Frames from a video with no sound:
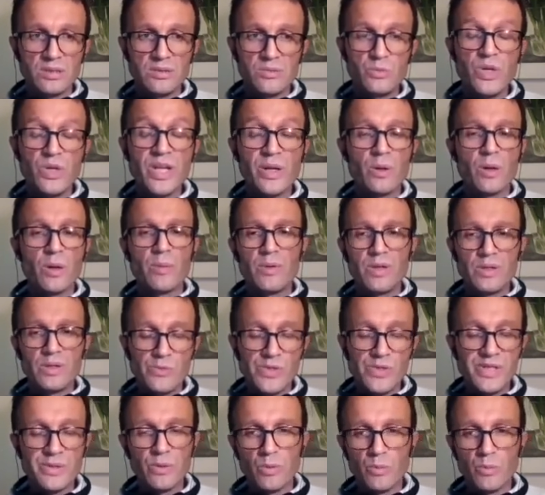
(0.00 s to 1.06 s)

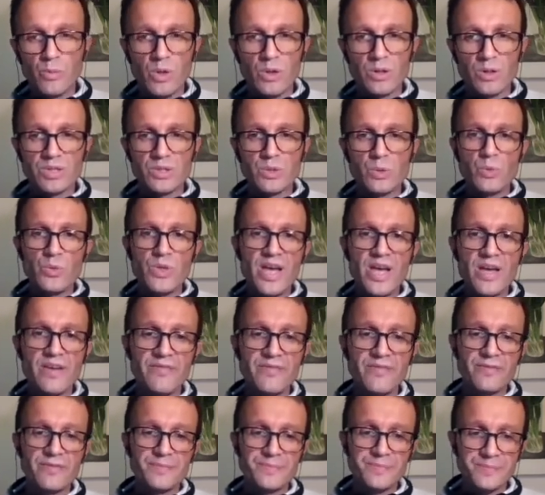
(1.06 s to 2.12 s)
regular blocks, we have